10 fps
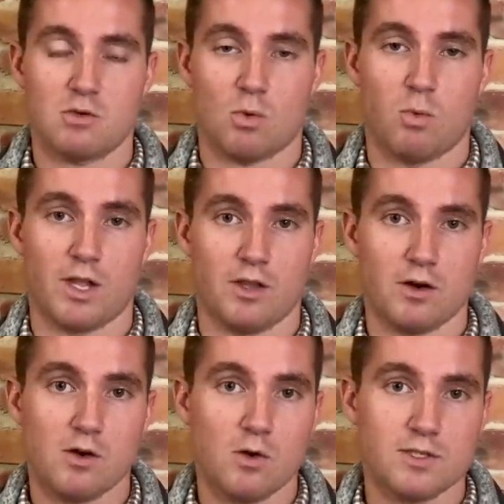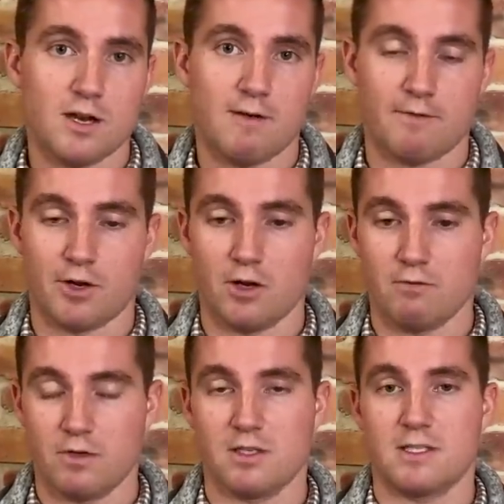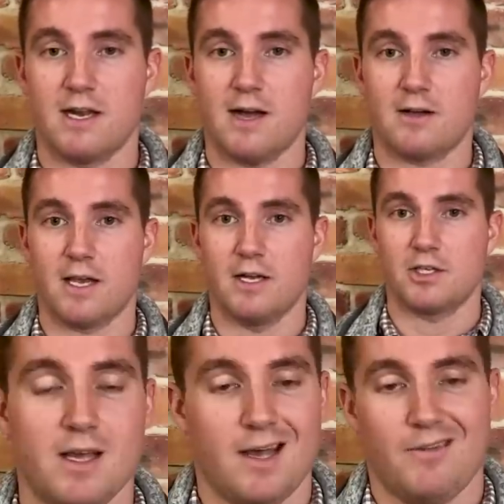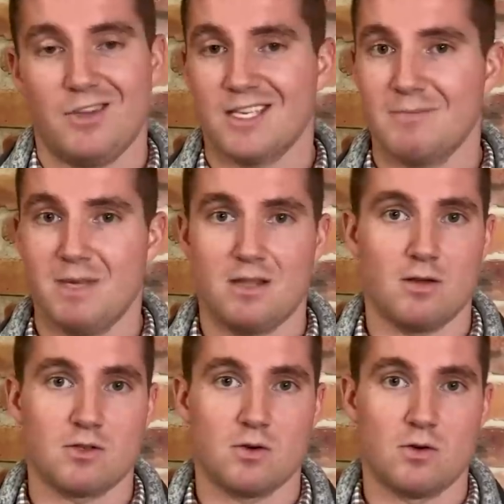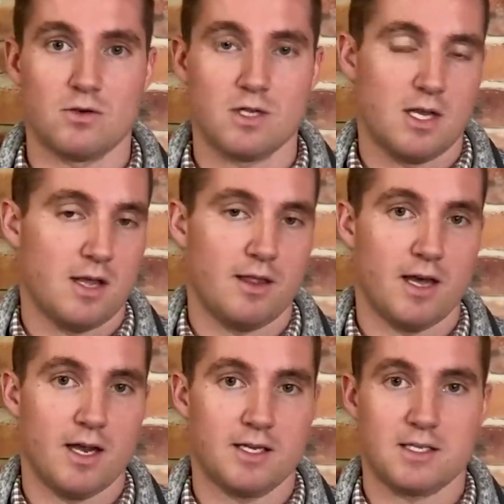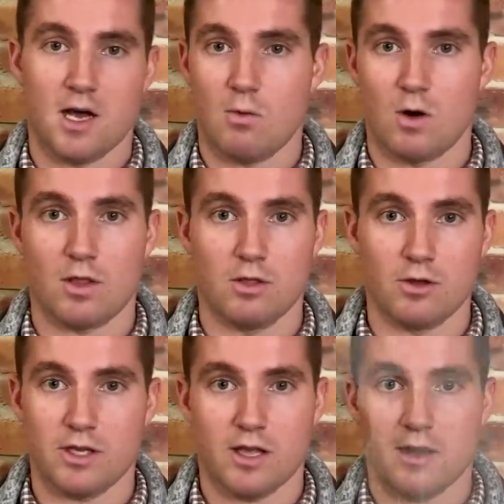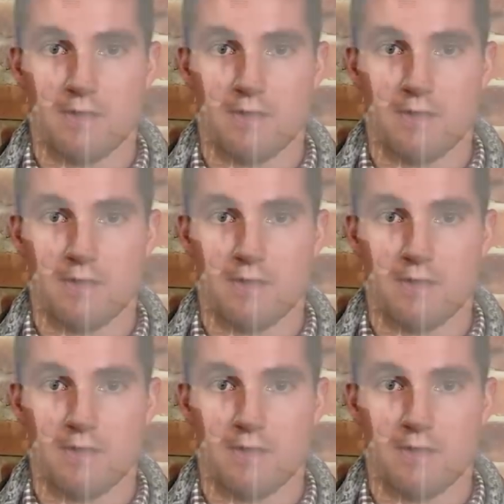with what your goals are for your real estate allocation. If it doesn't meet those goals, then it's not worth looking any